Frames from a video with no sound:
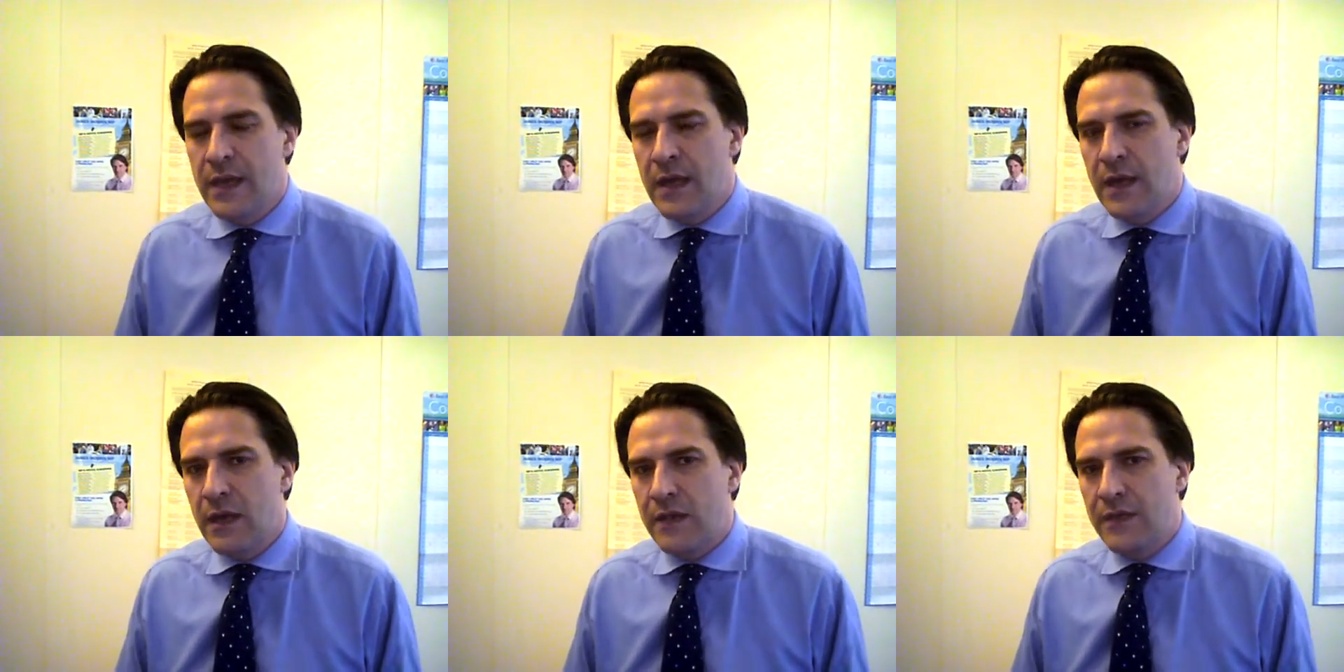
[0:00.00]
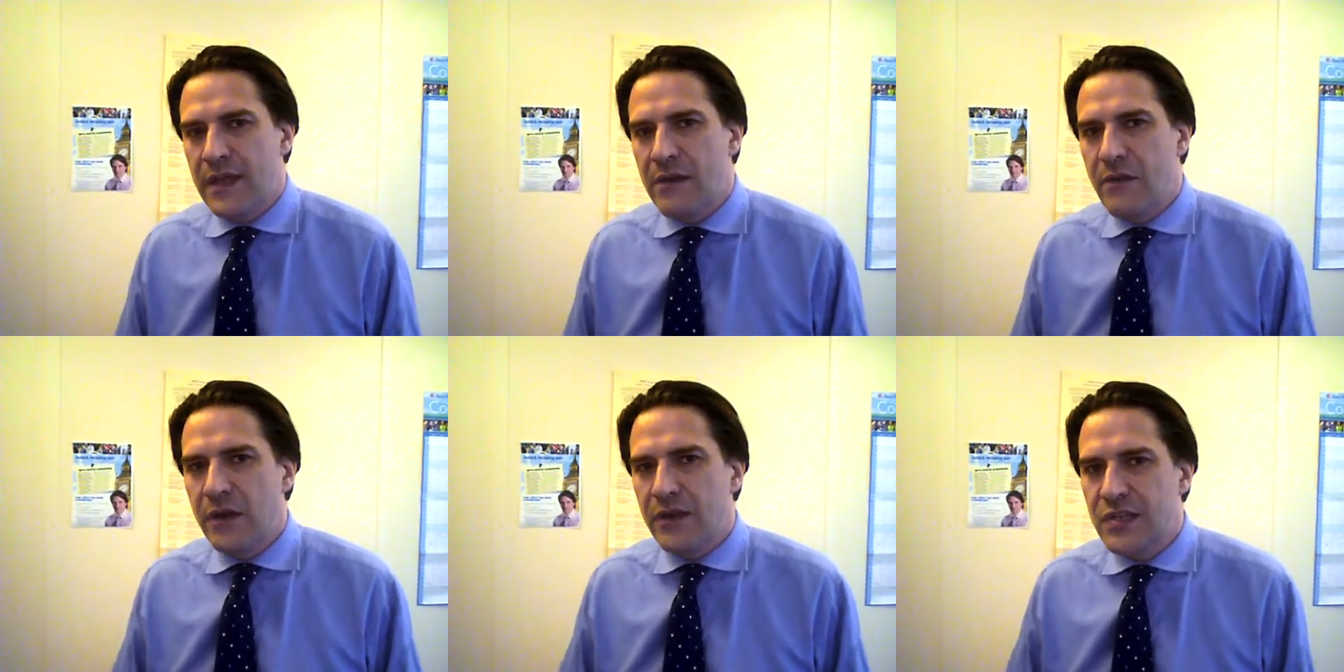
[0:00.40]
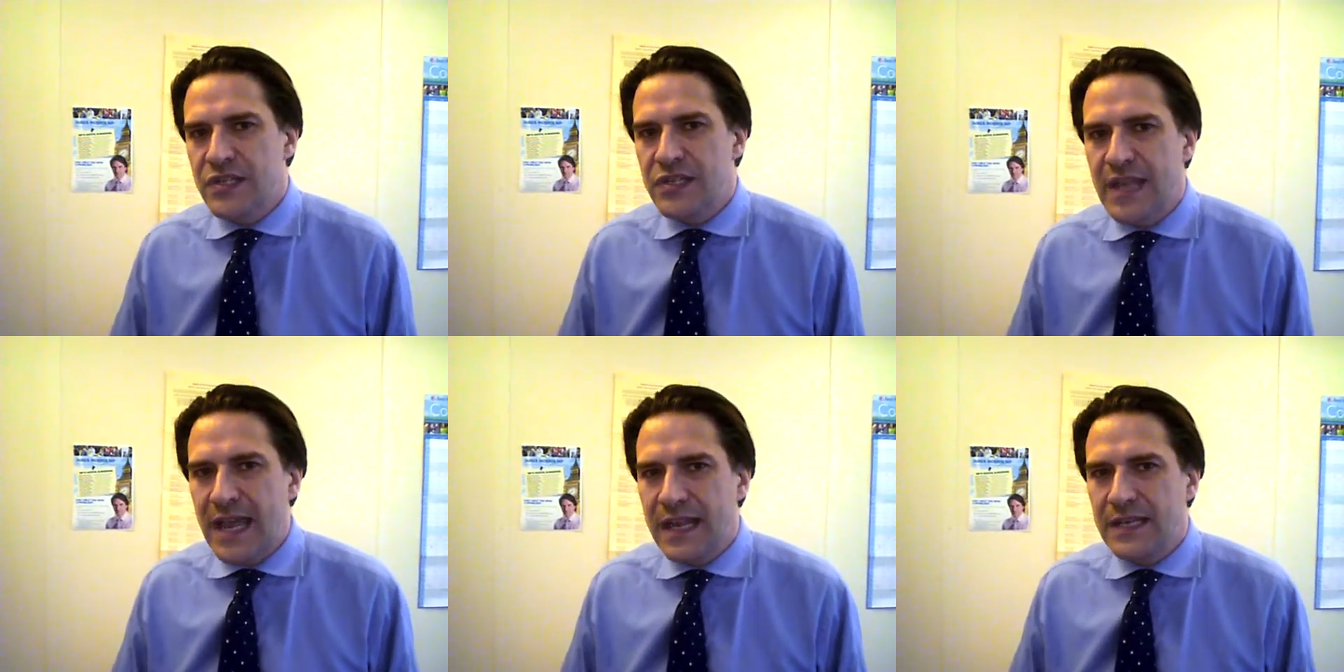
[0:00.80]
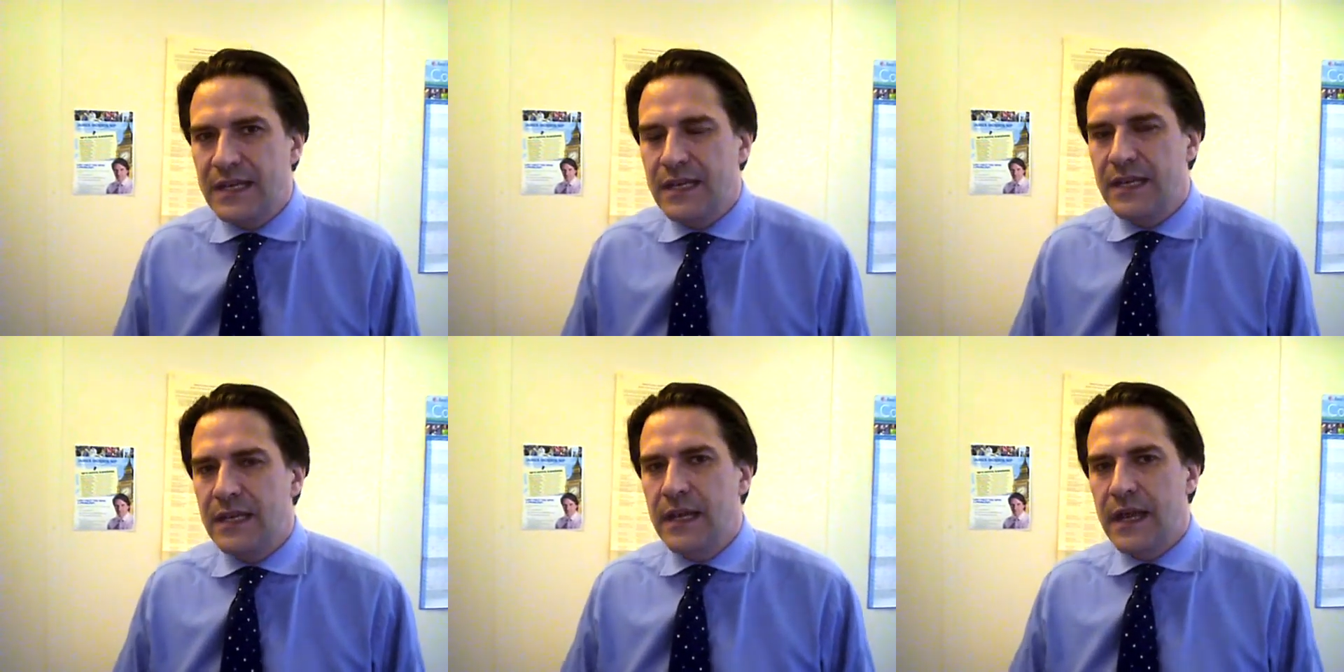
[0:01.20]

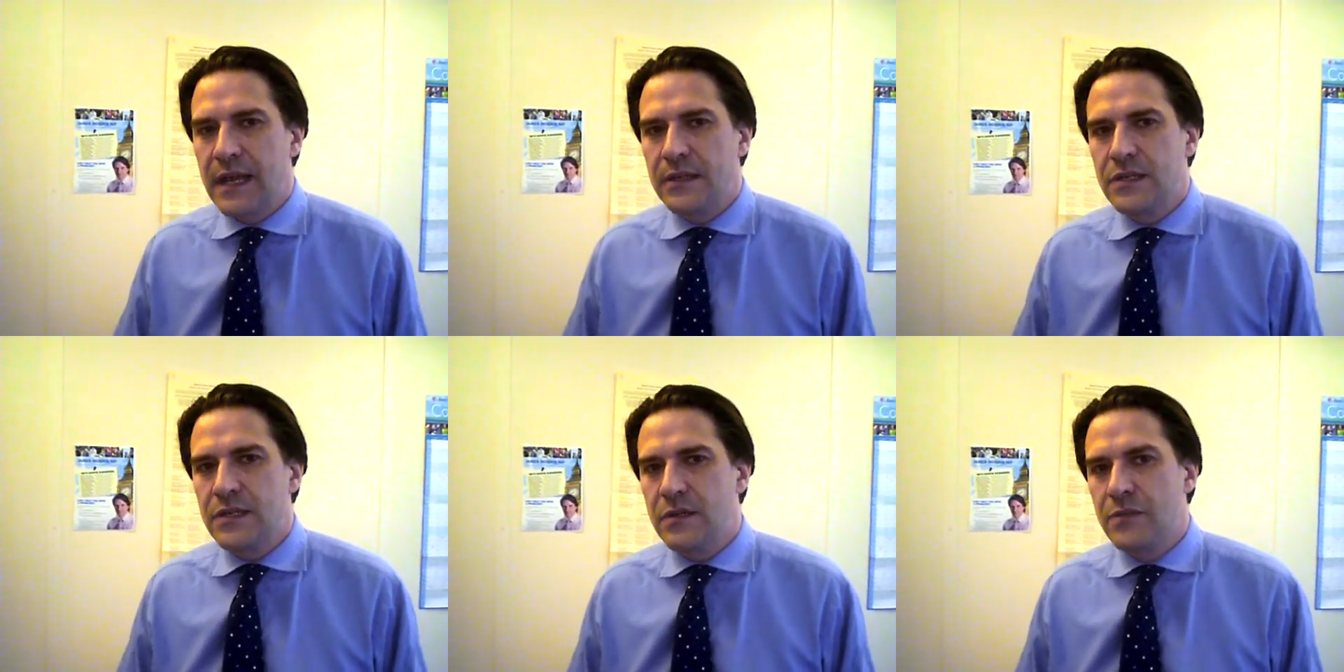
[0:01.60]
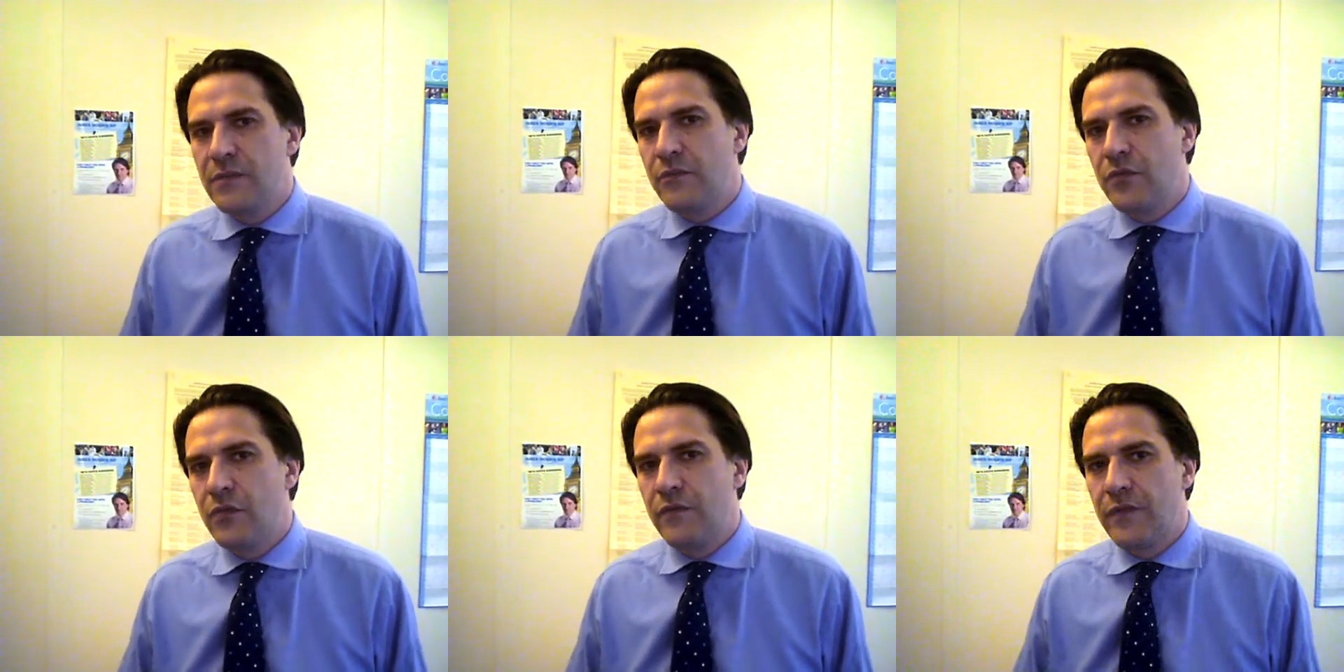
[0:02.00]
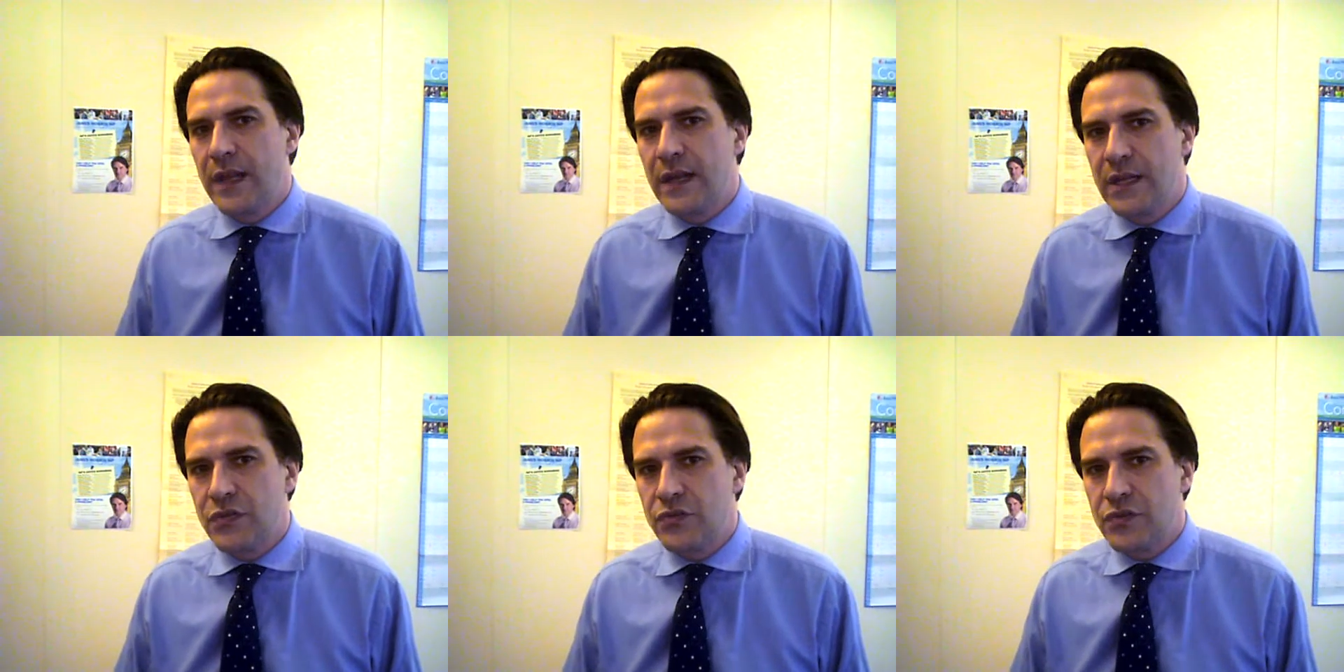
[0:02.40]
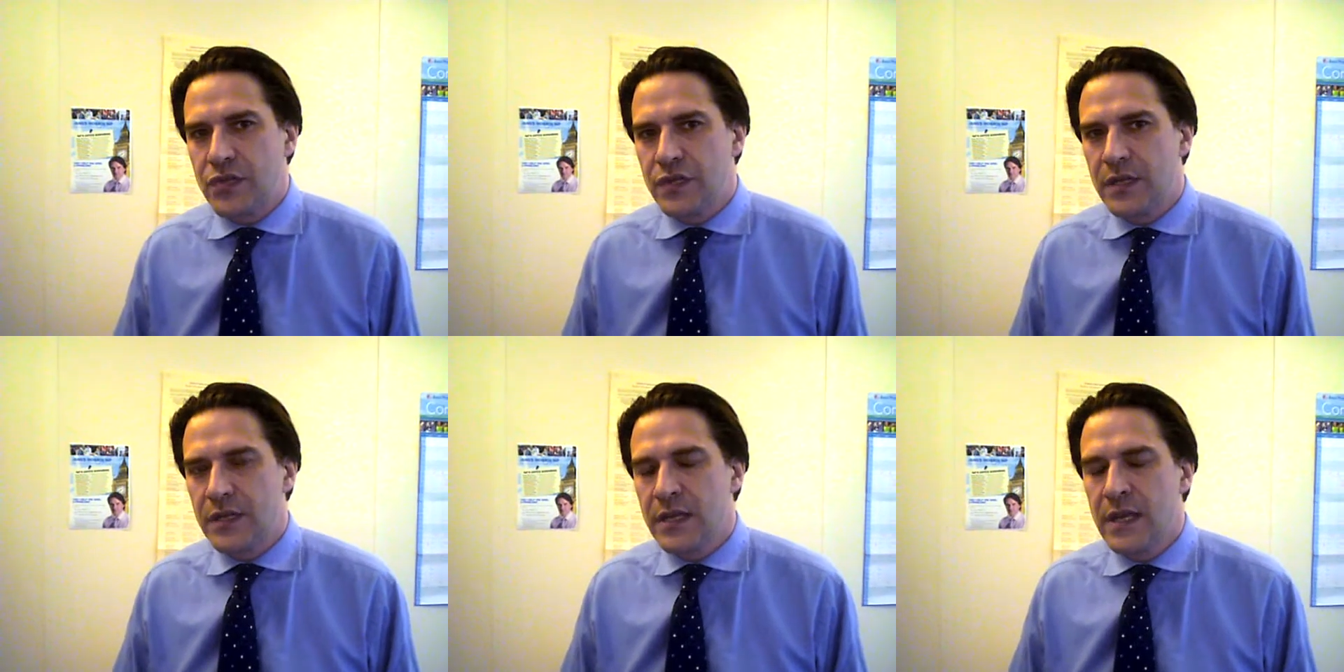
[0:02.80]
understanding and to improve their literacy.